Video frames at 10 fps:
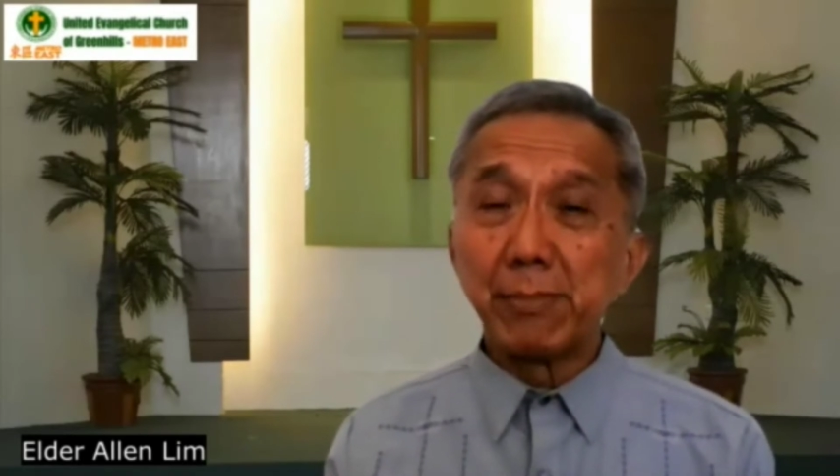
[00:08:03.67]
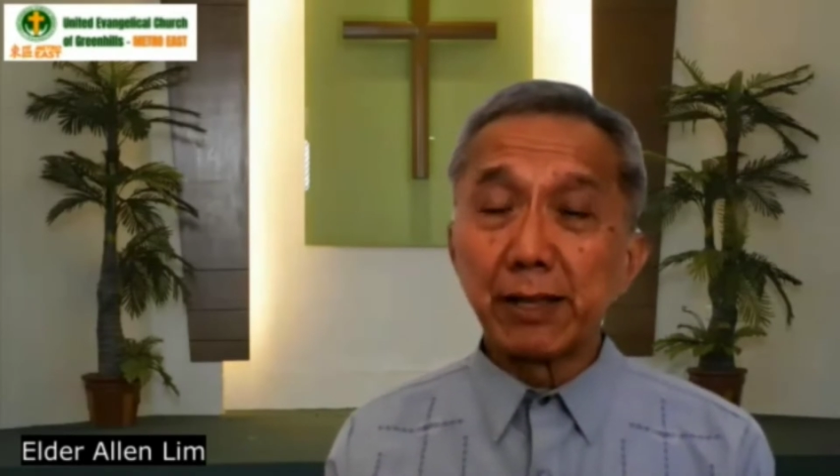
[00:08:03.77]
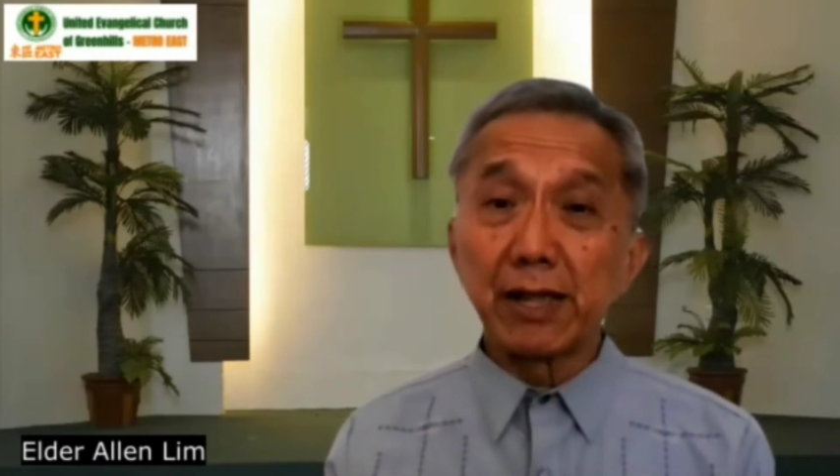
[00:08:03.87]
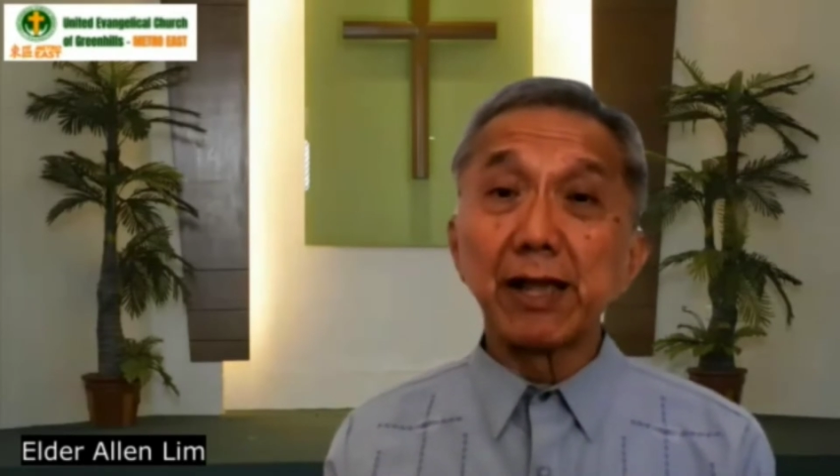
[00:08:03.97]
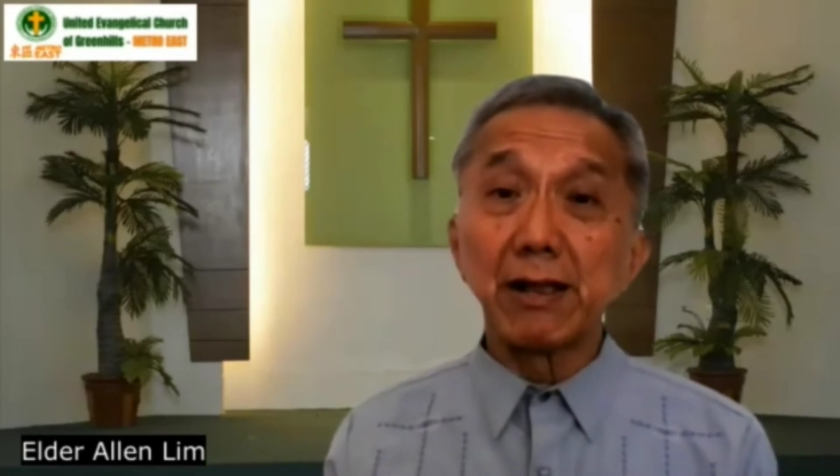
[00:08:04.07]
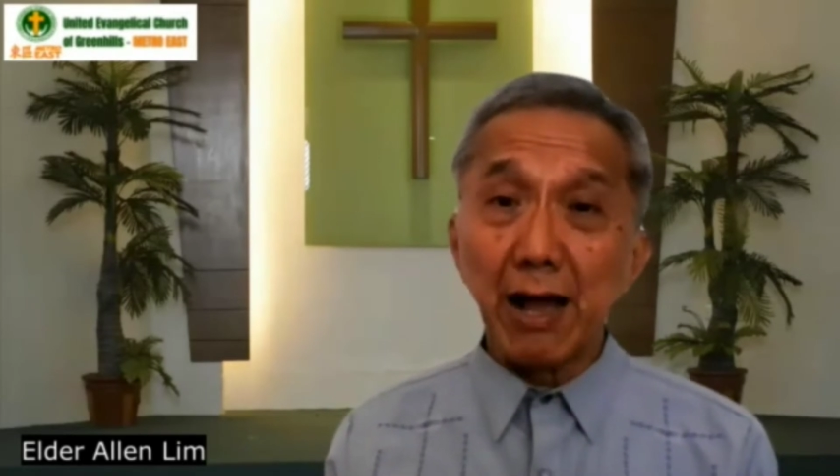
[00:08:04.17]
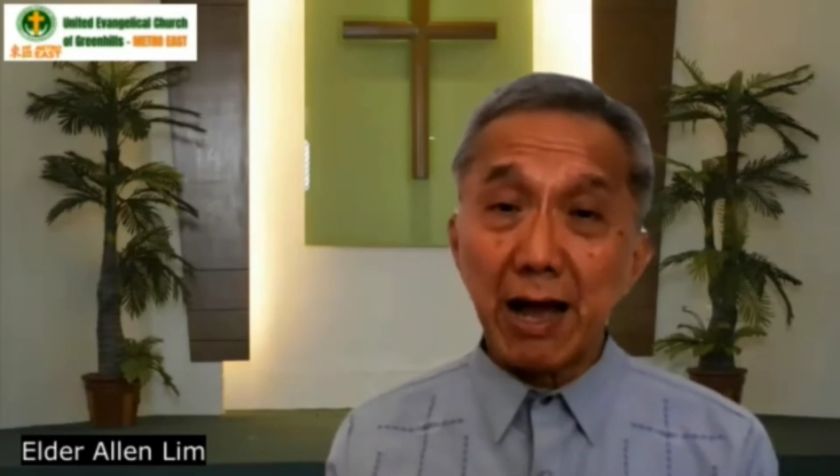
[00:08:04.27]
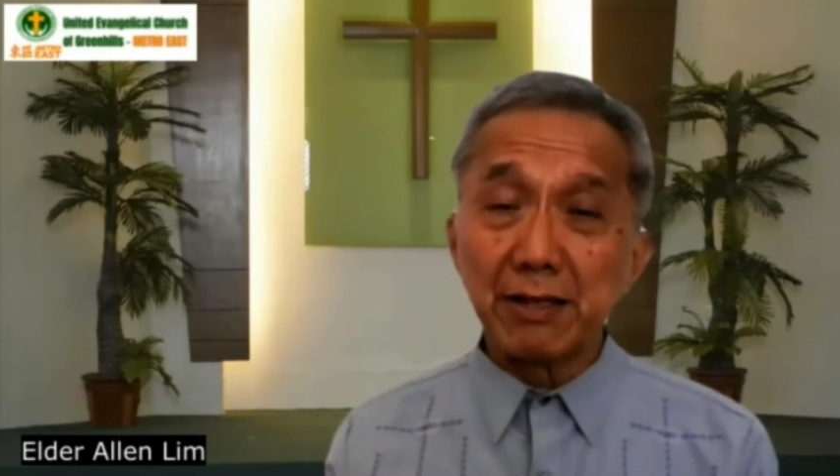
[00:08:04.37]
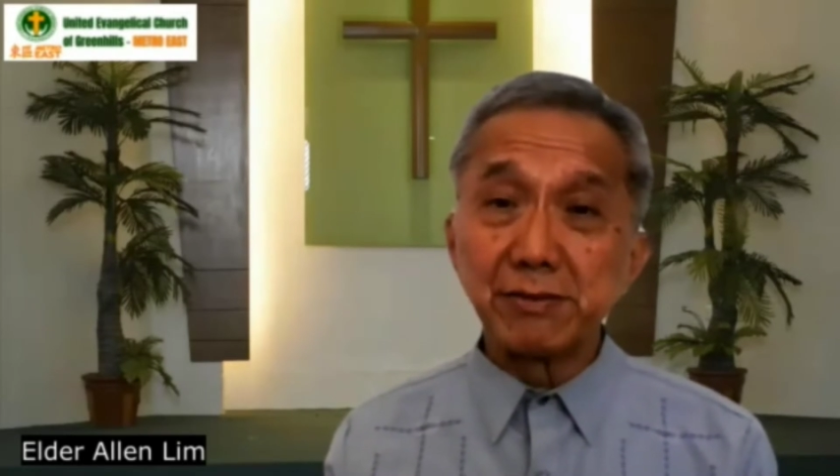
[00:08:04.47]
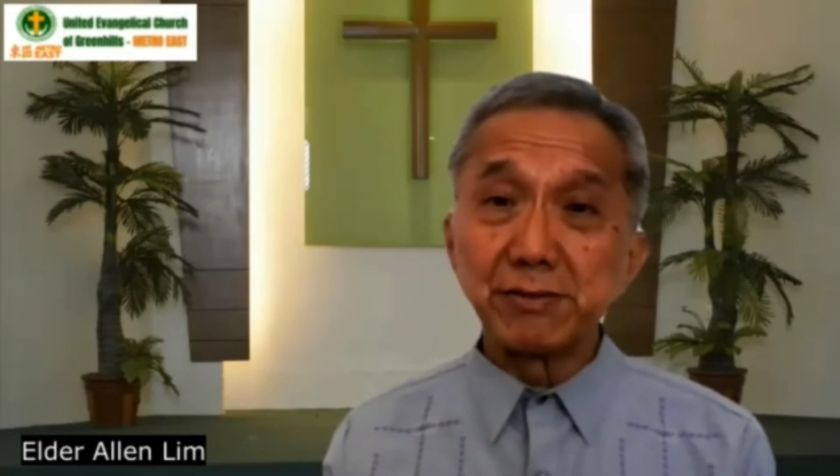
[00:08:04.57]
but again,
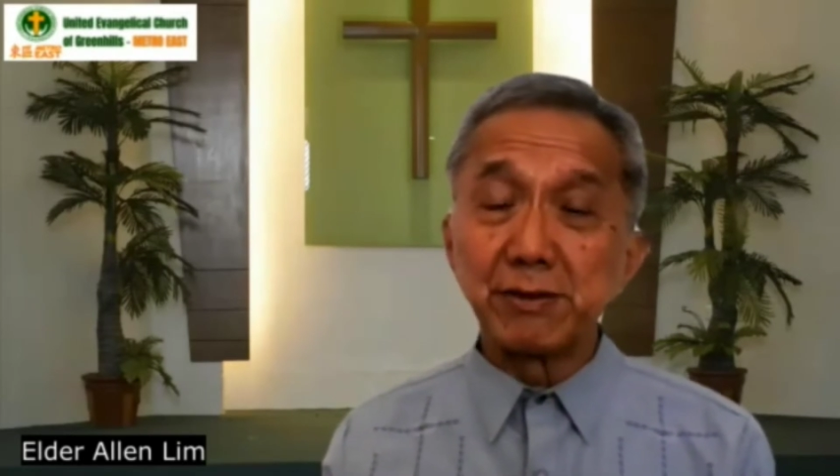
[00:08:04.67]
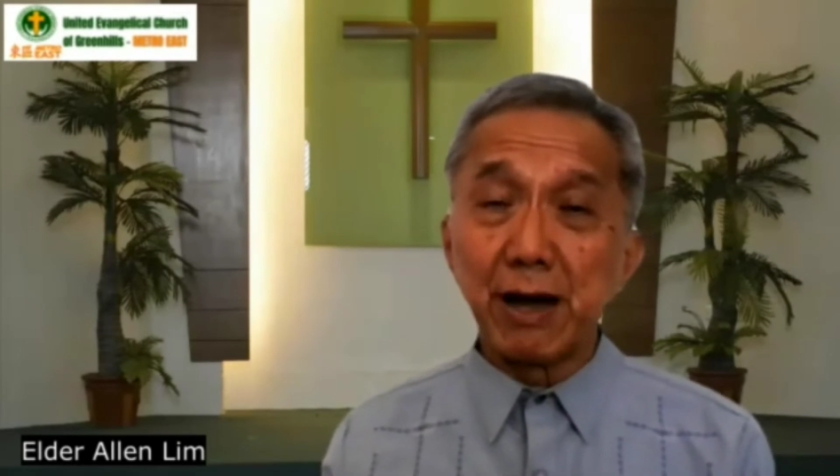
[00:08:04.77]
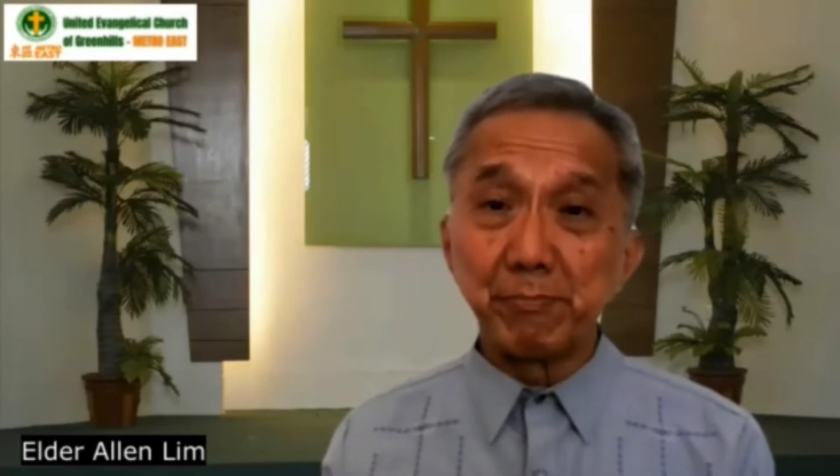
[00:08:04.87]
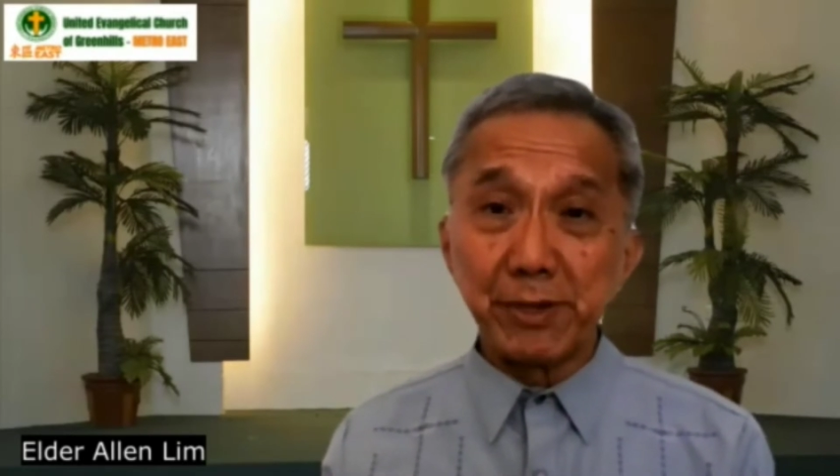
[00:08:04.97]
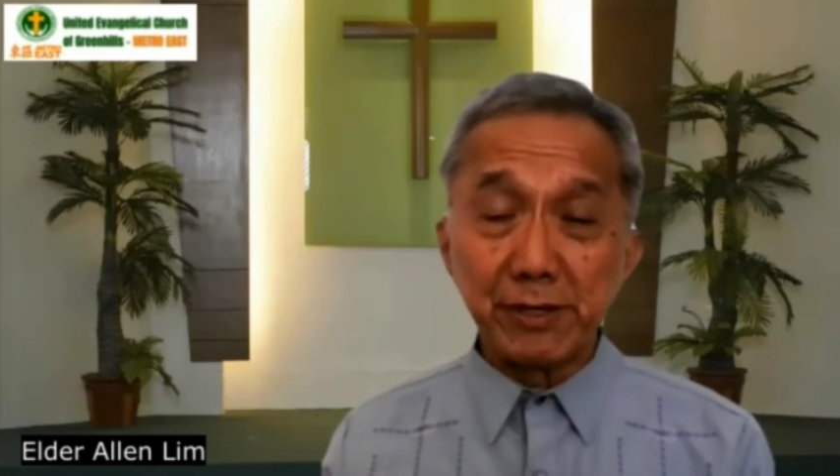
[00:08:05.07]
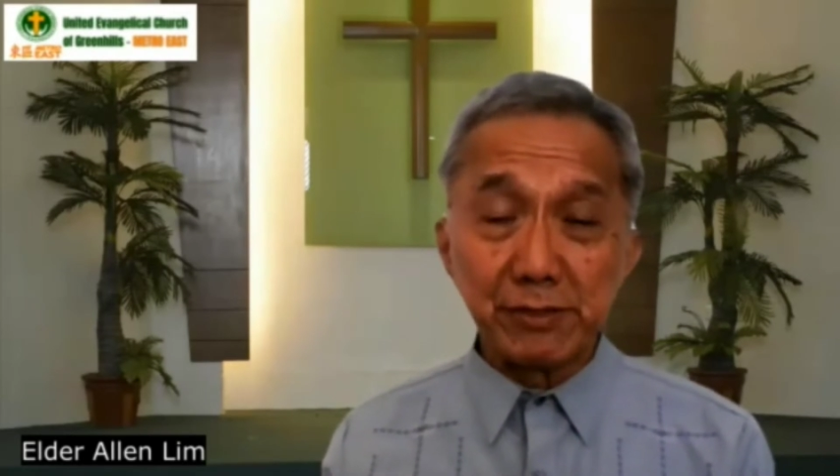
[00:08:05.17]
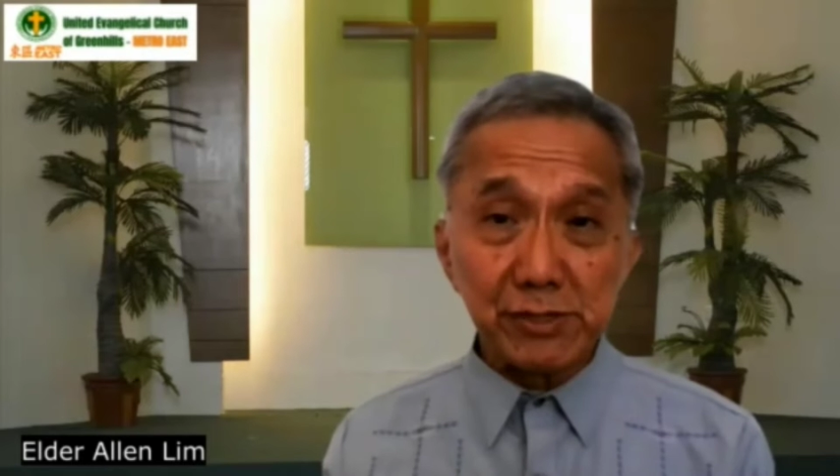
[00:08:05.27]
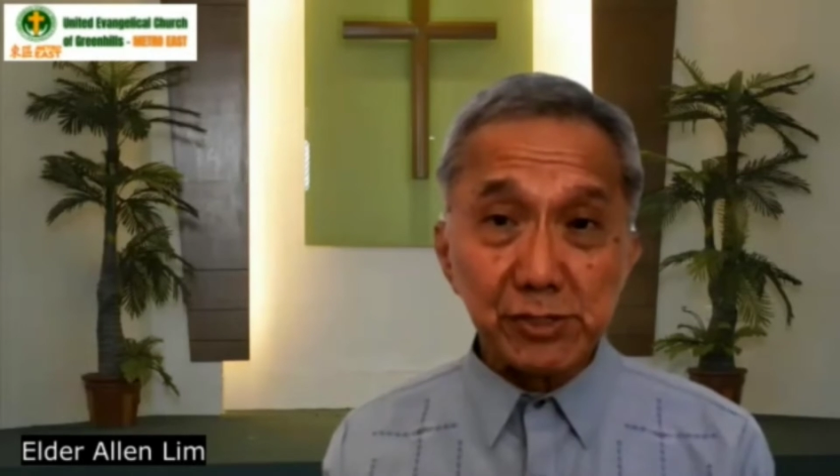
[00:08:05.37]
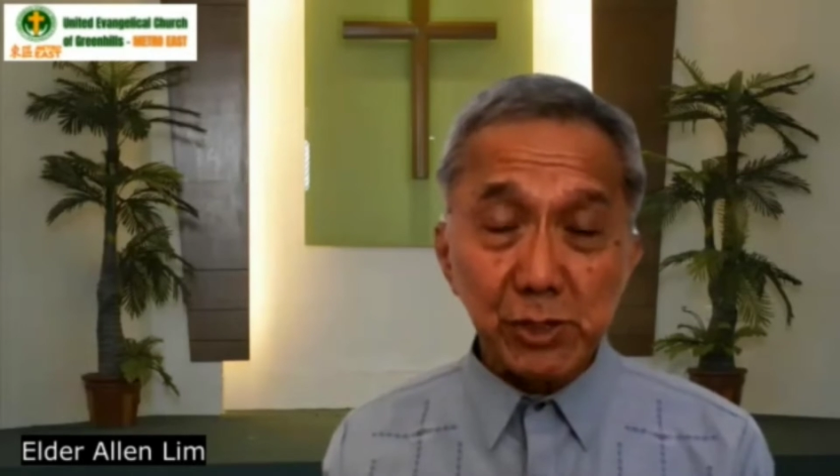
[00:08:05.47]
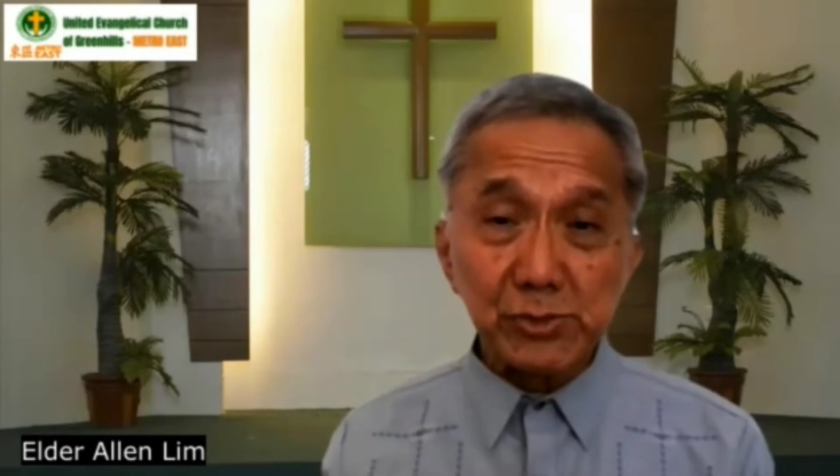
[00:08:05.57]
God, you know,
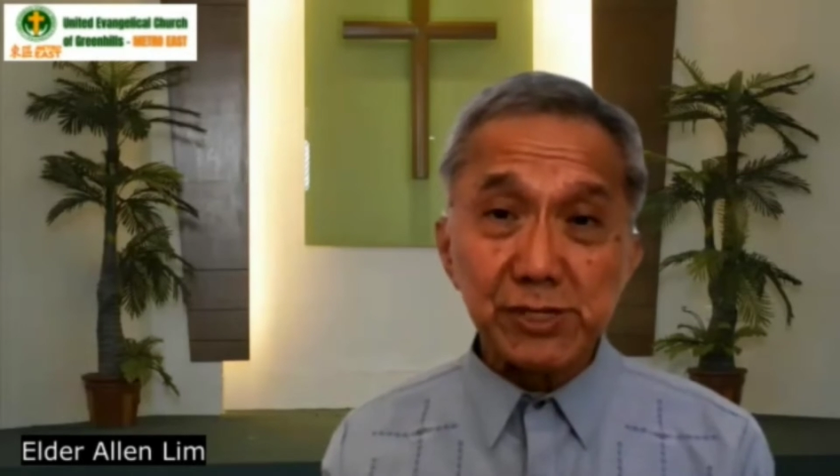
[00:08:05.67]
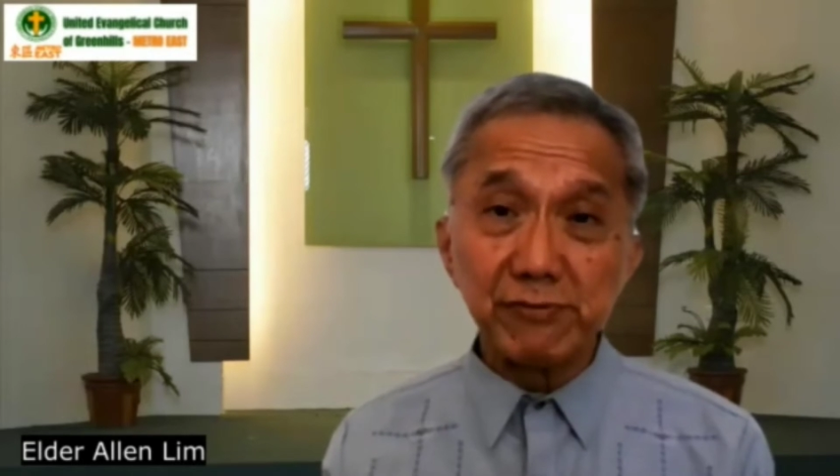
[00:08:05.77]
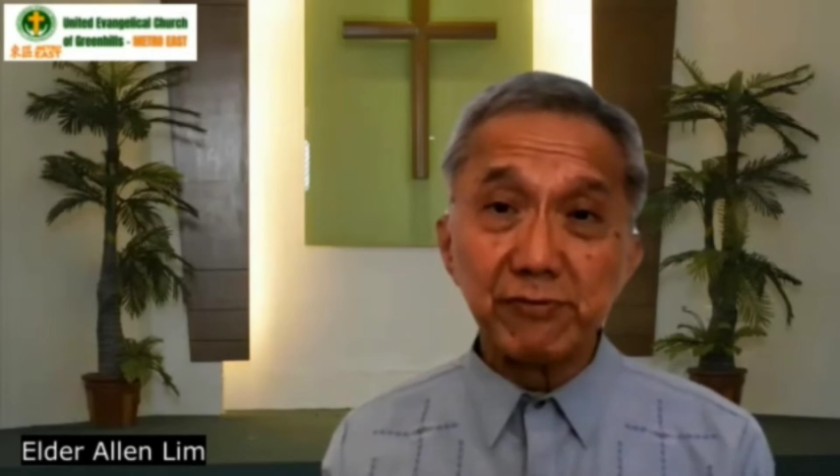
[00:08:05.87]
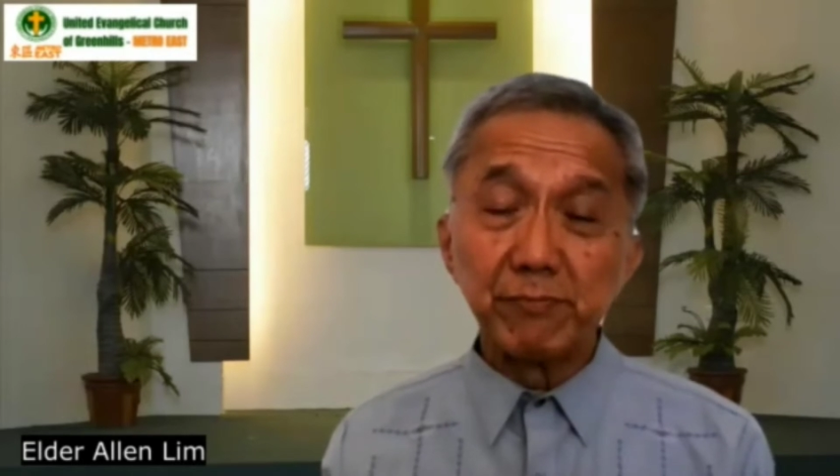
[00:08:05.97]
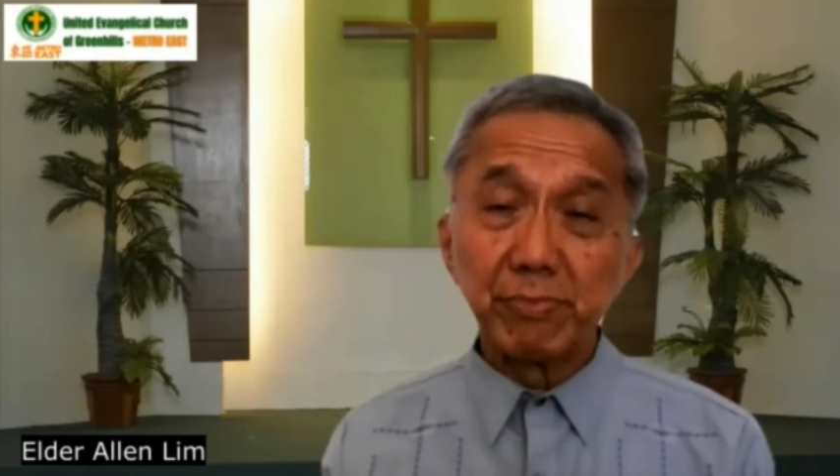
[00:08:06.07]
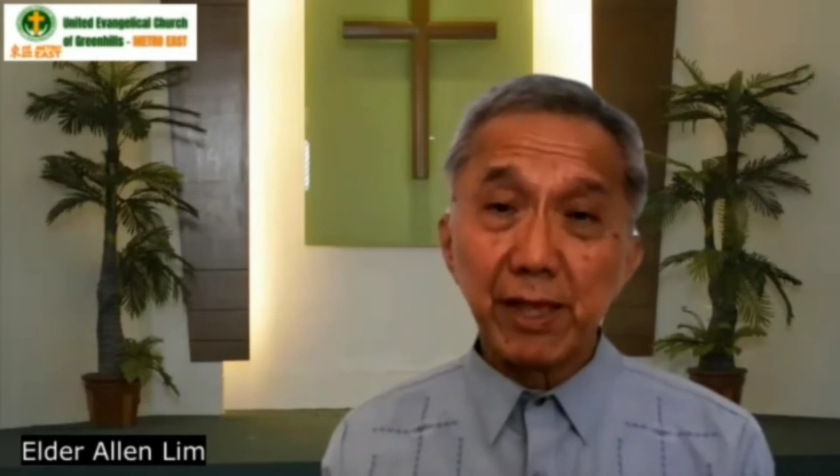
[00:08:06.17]
appeared to Joseph,